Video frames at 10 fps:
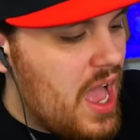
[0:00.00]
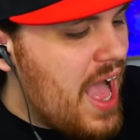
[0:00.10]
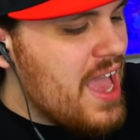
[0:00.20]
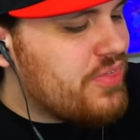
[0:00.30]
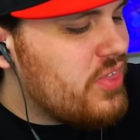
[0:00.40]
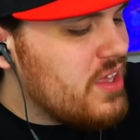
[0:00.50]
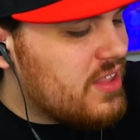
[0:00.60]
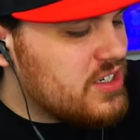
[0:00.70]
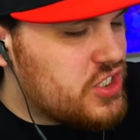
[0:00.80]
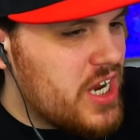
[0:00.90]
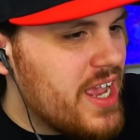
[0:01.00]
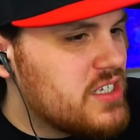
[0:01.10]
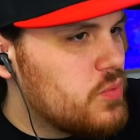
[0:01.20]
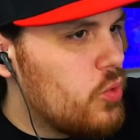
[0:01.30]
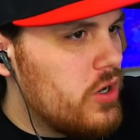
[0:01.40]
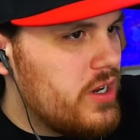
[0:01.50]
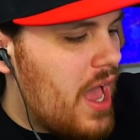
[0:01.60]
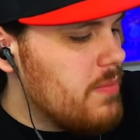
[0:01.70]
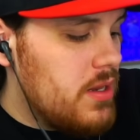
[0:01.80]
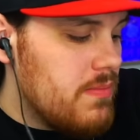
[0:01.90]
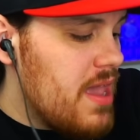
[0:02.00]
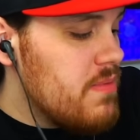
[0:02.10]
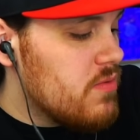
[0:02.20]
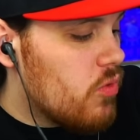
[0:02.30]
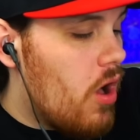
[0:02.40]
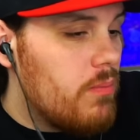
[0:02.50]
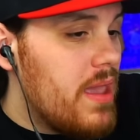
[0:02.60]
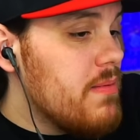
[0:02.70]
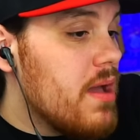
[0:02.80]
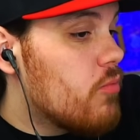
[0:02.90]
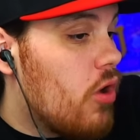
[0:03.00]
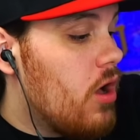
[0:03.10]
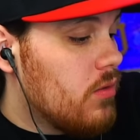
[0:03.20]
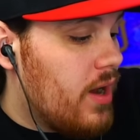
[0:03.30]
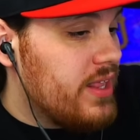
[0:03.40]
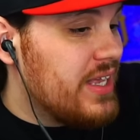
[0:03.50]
I think that Shanks would. I mean, maybe I'm wrong, right?